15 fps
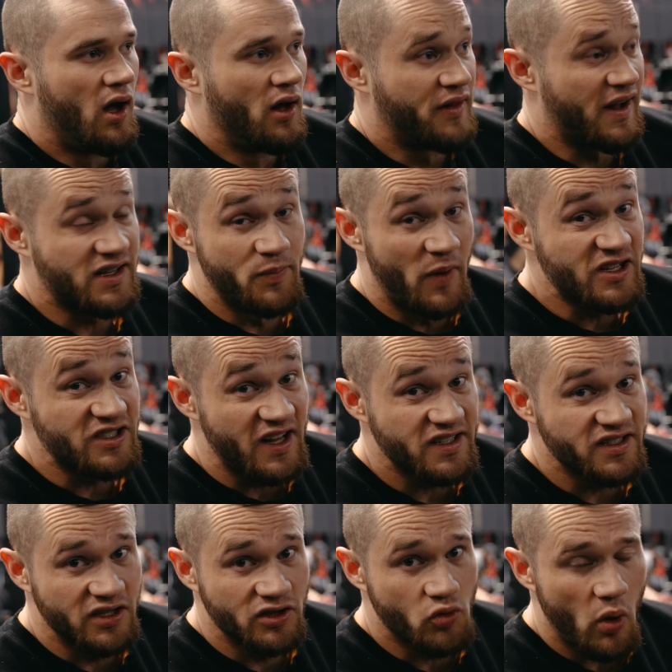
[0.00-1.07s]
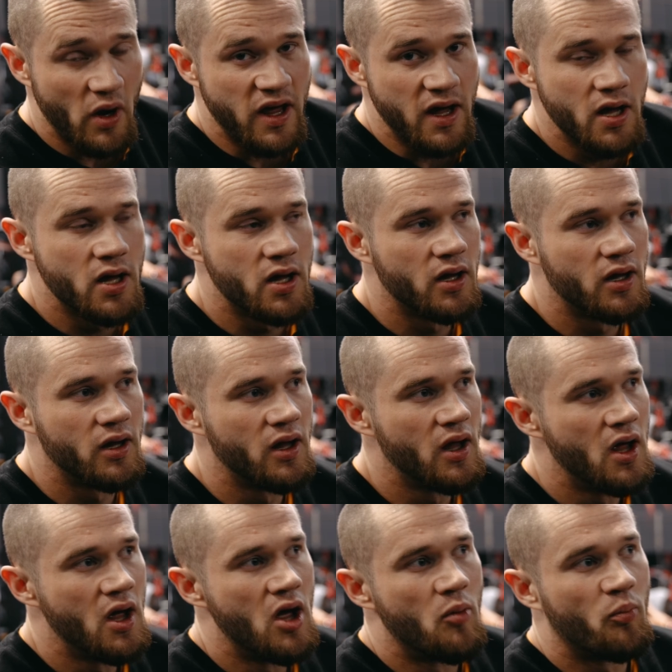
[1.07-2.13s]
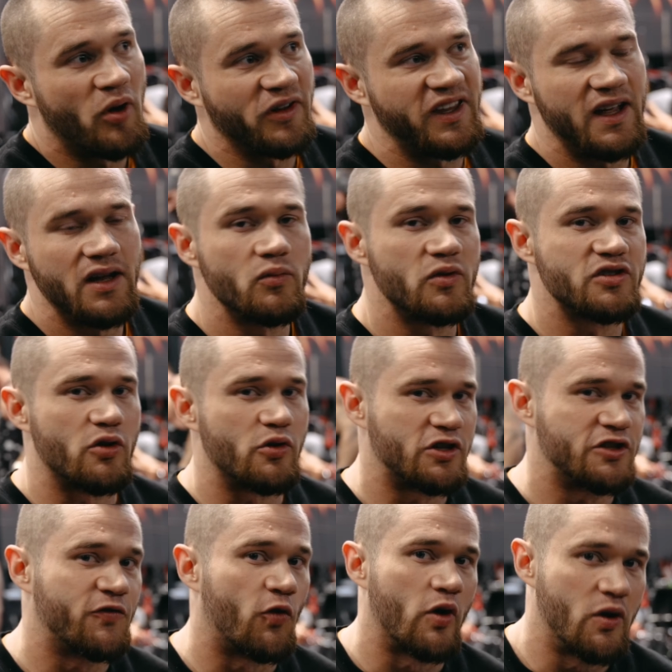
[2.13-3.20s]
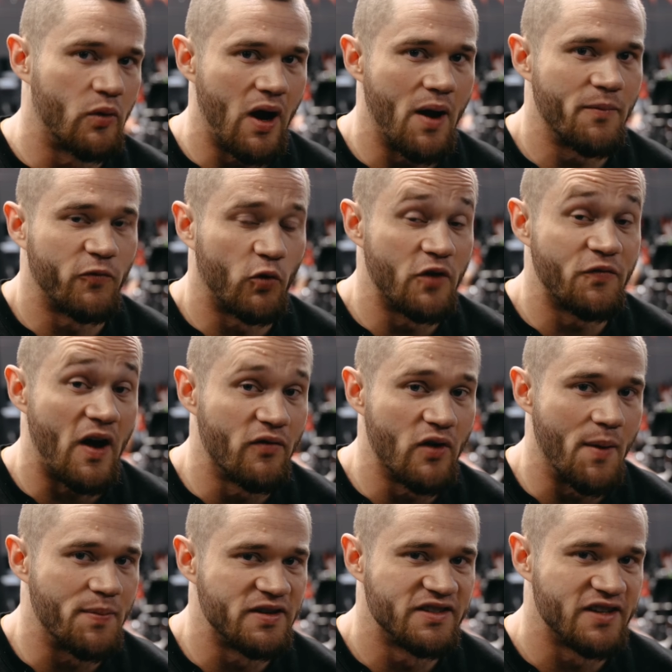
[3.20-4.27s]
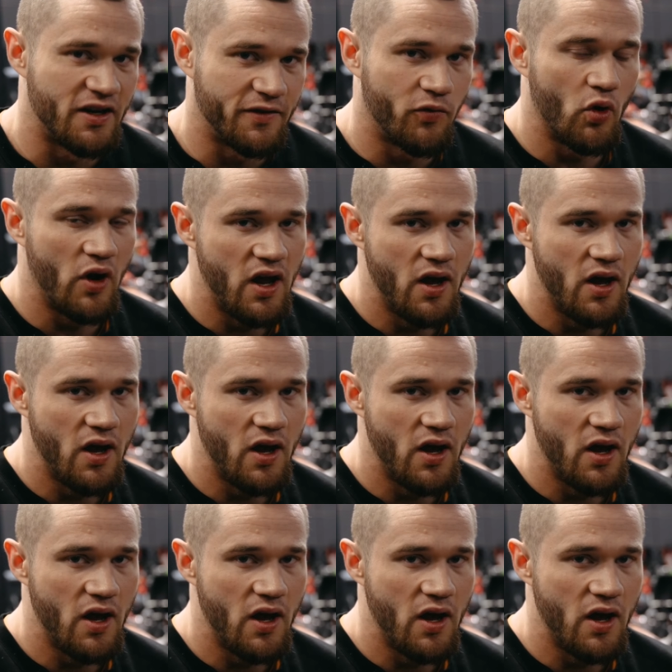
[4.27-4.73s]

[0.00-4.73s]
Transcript: That's much less than 20, but the end result is 45 reps instead of 40.